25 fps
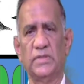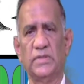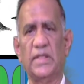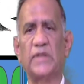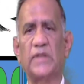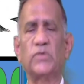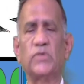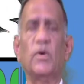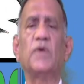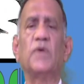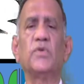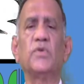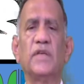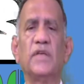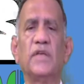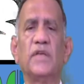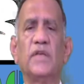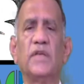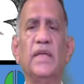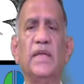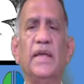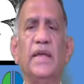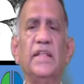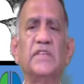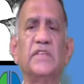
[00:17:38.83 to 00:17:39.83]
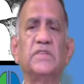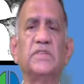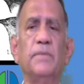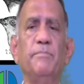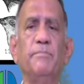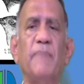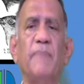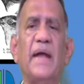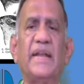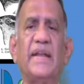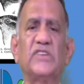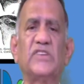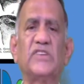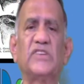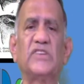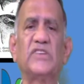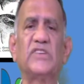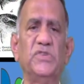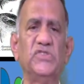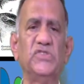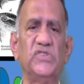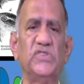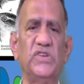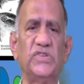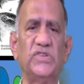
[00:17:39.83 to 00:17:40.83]
That's what we are saying in the sympatric
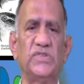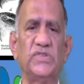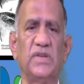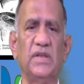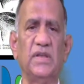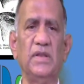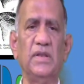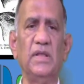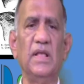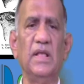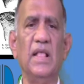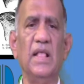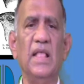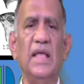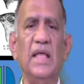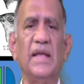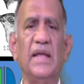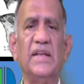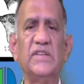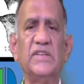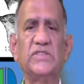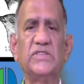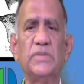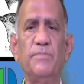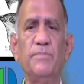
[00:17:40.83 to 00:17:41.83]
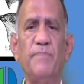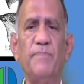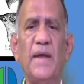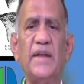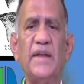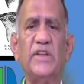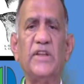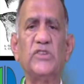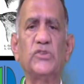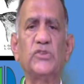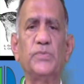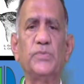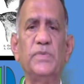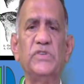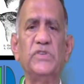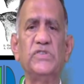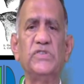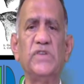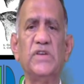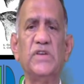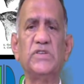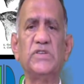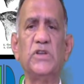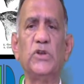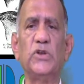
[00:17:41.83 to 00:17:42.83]
speciation. In sympatric
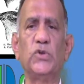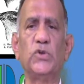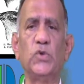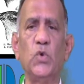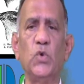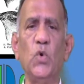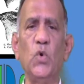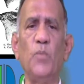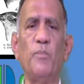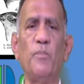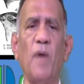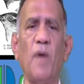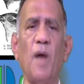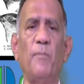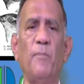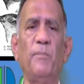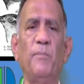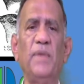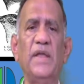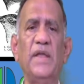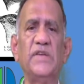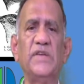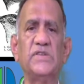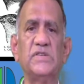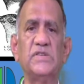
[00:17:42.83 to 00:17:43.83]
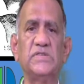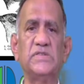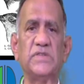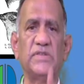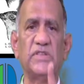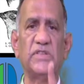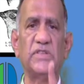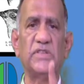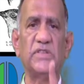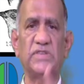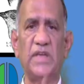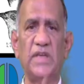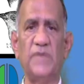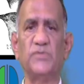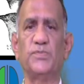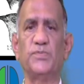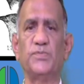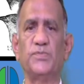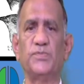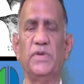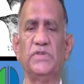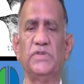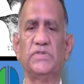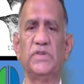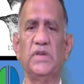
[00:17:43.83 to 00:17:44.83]
speciation, two populations of the same
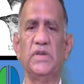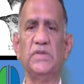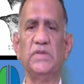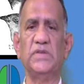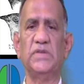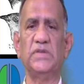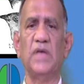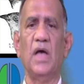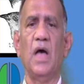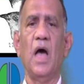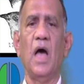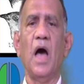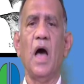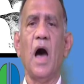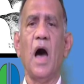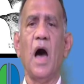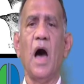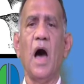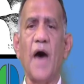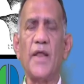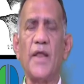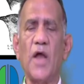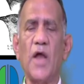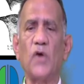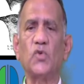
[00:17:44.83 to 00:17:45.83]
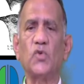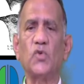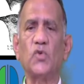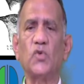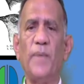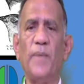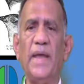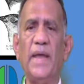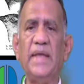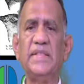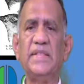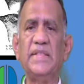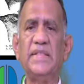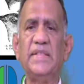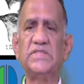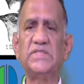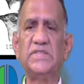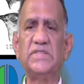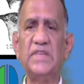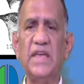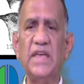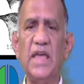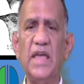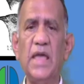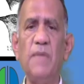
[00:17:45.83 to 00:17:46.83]
species are occupying the
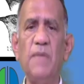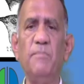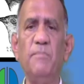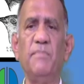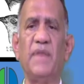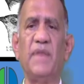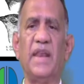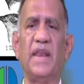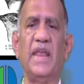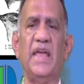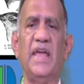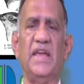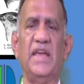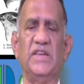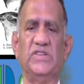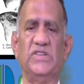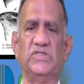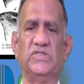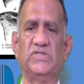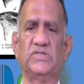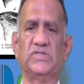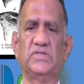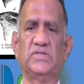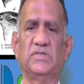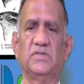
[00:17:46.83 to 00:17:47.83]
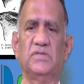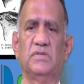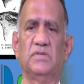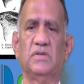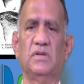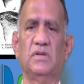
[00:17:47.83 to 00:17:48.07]
same range,